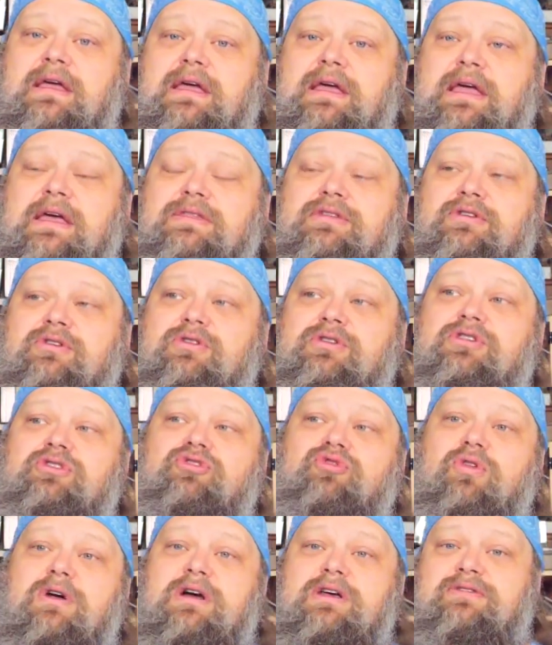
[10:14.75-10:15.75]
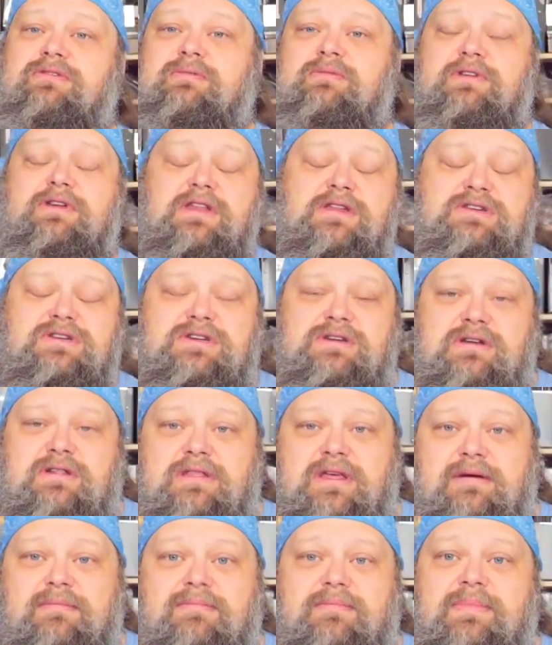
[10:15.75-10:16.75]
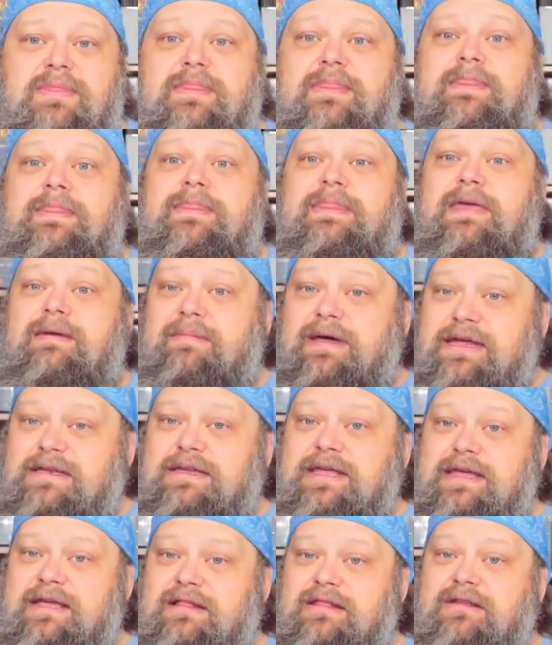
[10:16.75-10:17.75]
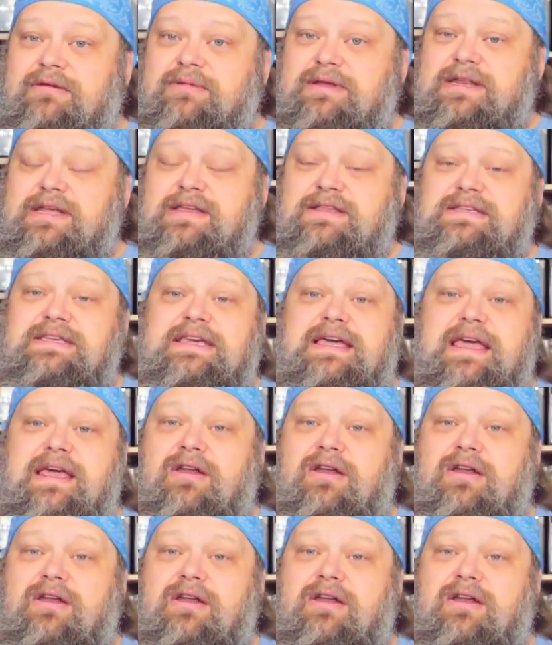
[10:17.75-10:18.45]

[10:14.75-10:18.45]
and they're going to draw some attention to them, they might take it a little bit easy.